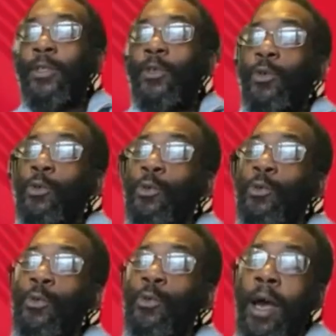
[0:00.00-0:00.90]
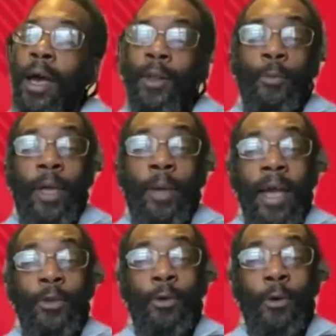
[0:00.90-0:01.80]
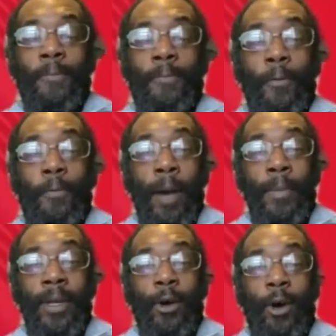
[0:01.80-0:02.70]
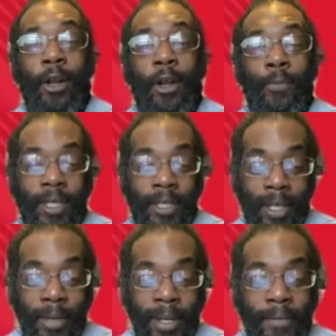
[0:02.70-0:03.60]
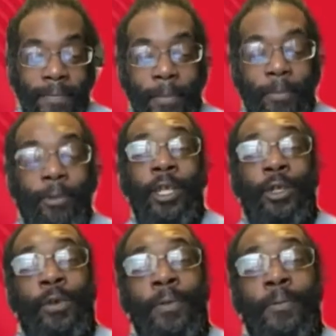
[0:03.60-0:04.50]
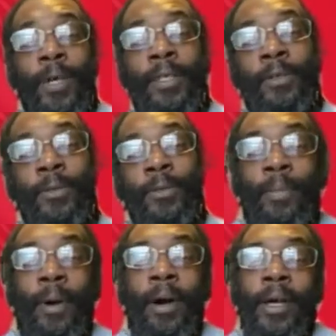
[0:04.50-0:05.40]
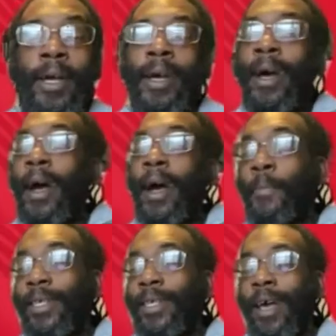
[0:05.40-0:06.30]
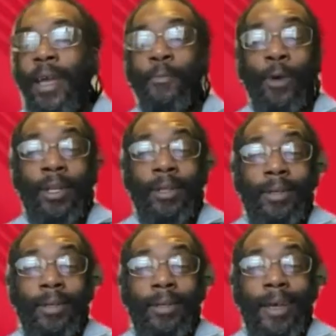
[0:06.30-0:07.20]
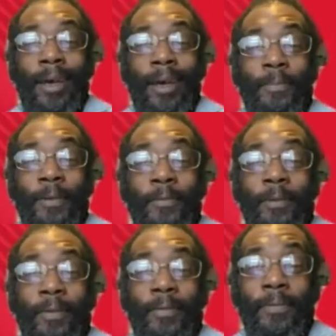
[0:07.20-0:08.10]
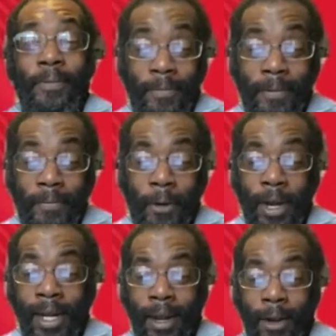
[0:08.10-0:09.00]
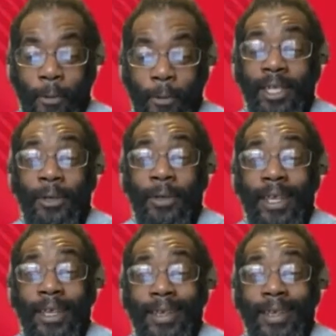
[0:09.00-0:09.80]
into uh, a little bit about your forthcoming column, which is going to be in the February issue of the Voice newspaper. Um, an exciting one. Um, you've, you've, you've, you've gone in a little bit, Seani.